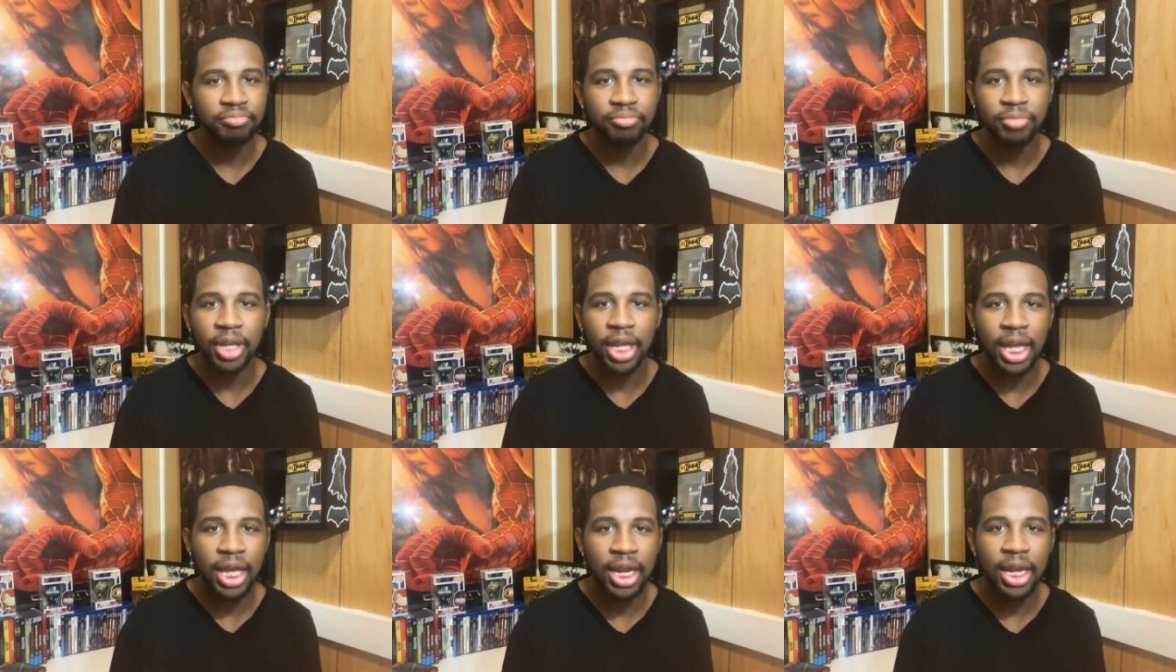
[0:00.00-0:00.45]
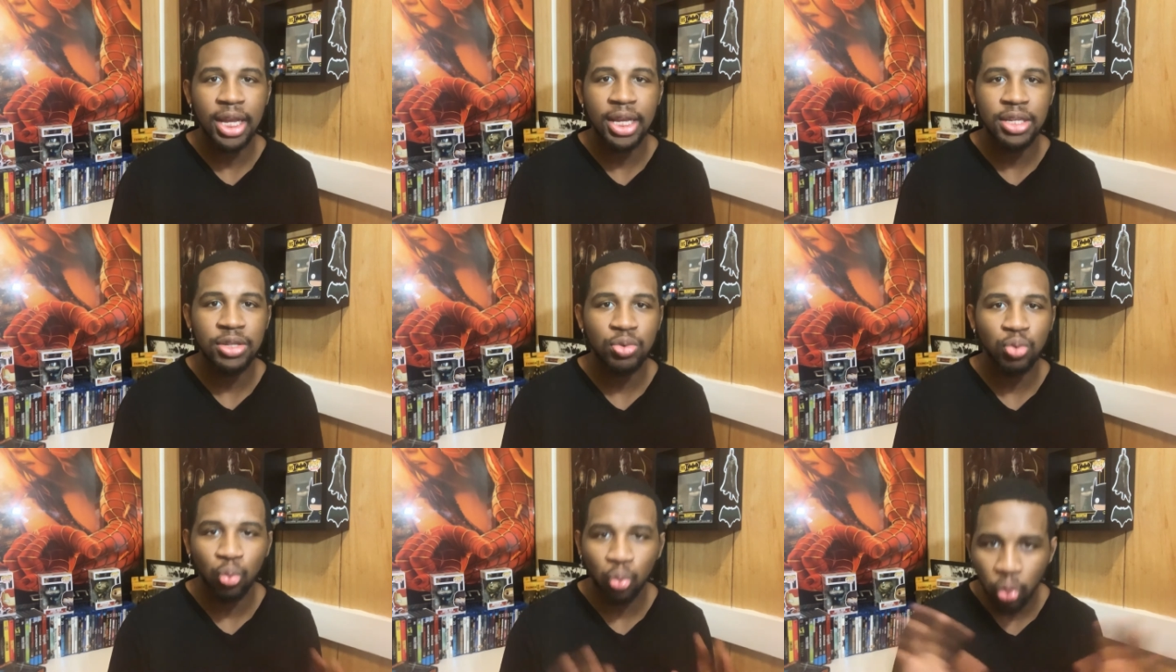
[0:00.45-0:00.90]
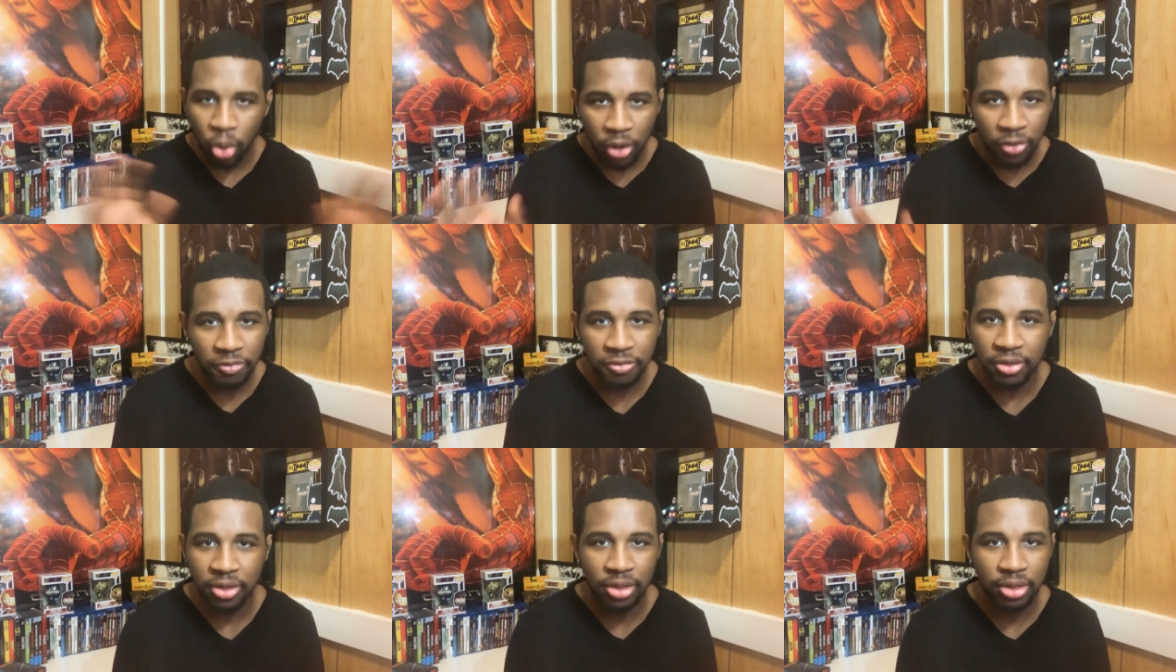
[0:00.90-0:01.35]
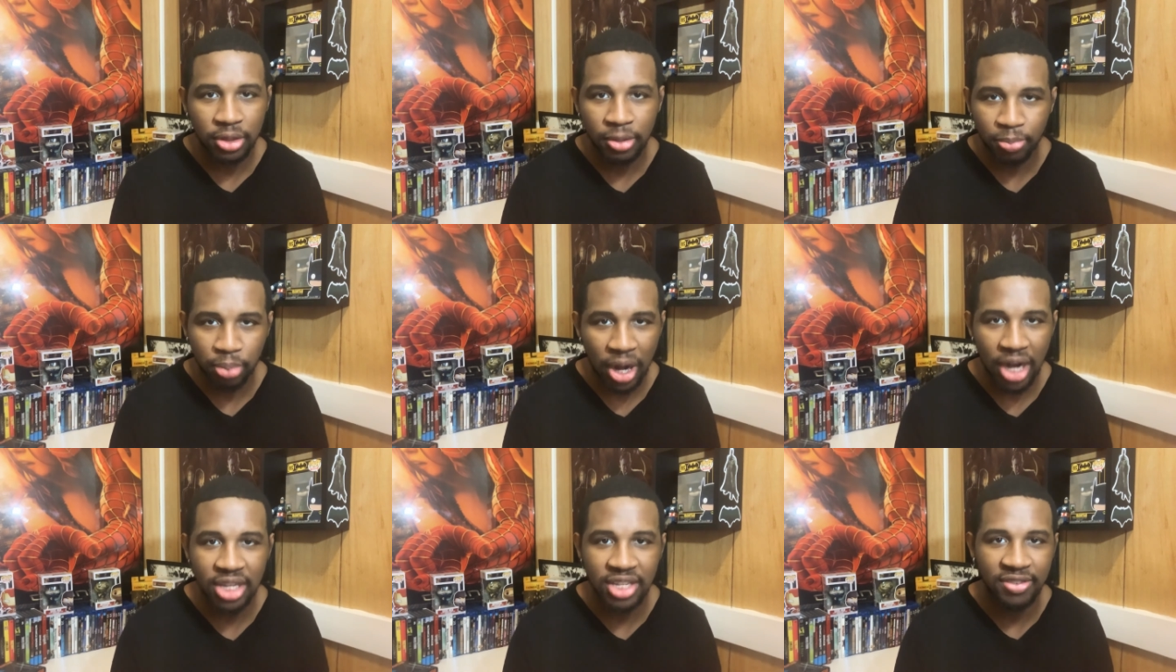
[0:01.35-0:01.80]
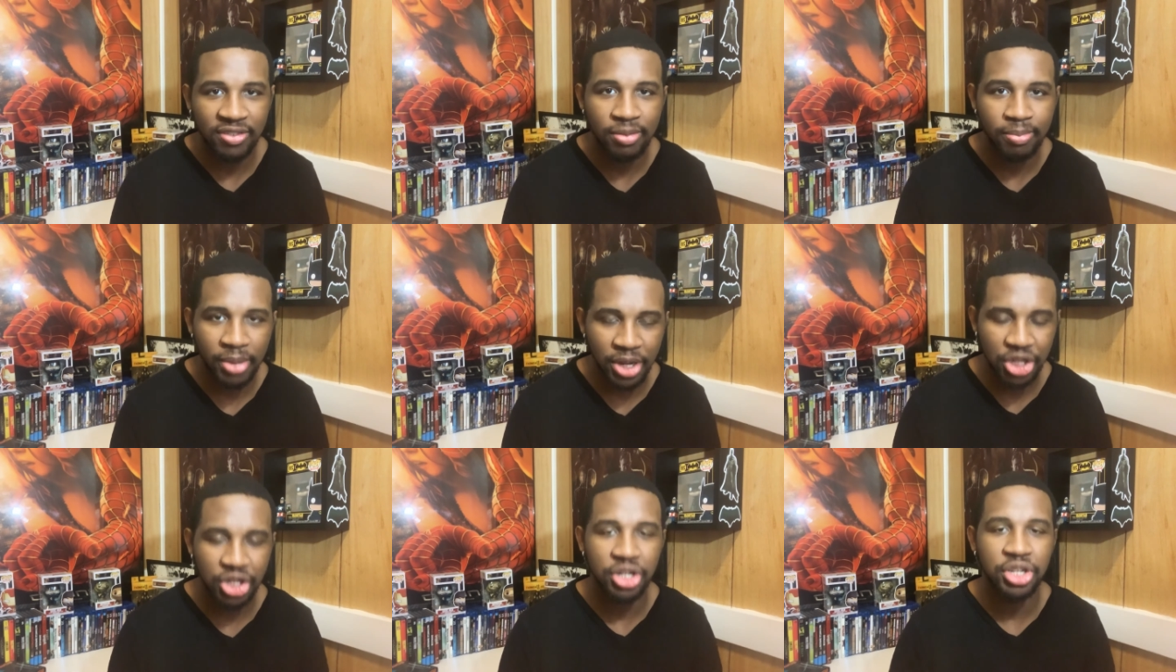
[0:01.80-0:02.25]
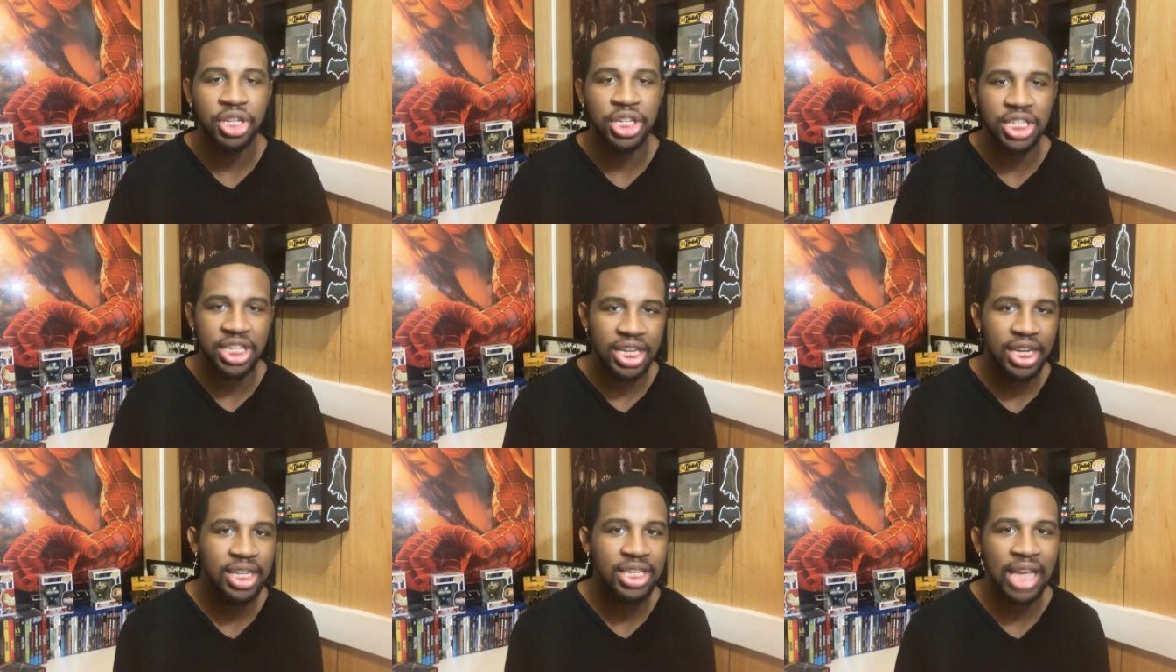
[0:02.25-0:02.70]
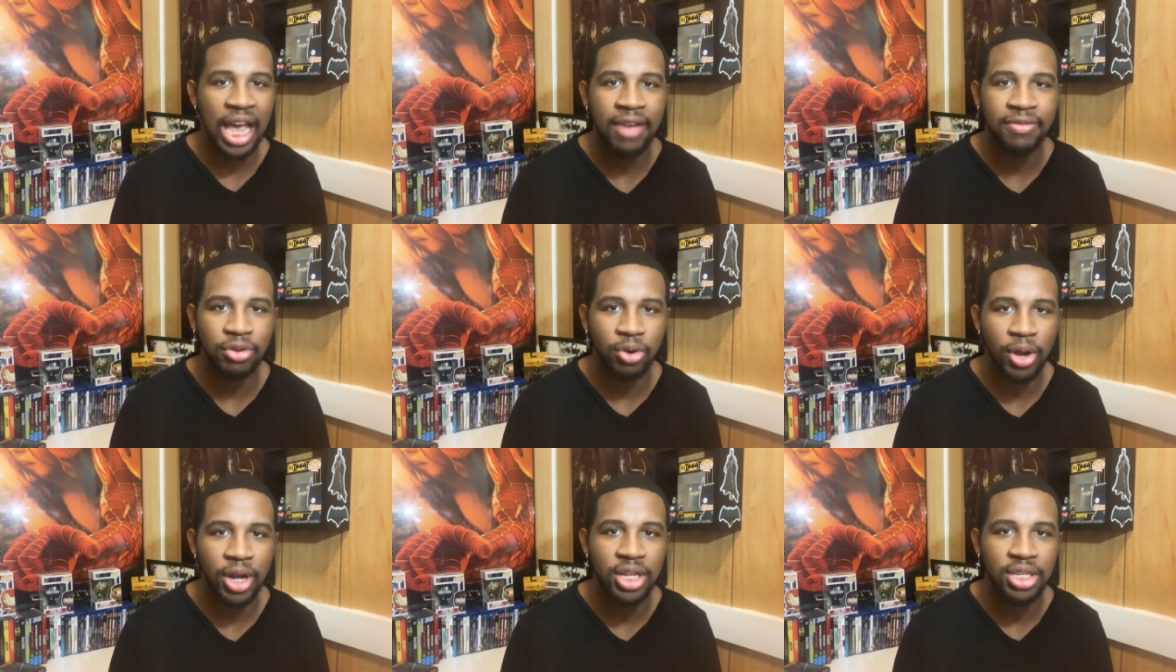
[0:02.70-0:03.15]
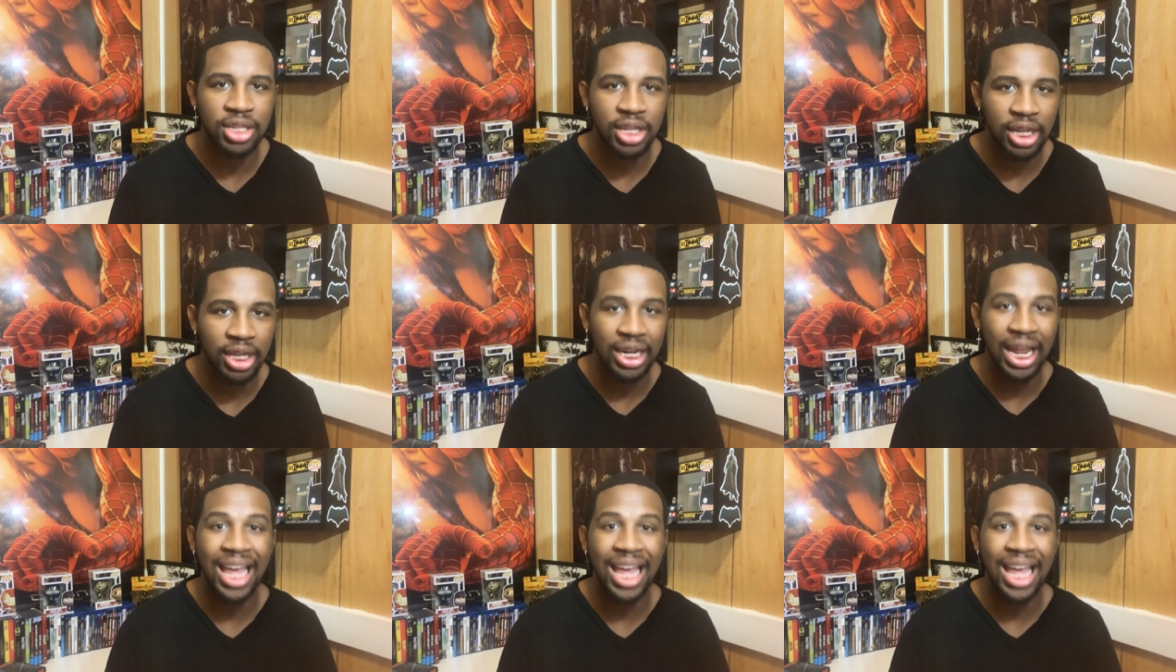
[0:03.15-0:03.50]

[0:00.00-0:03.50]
it is worth the price of admission to see this after credit scene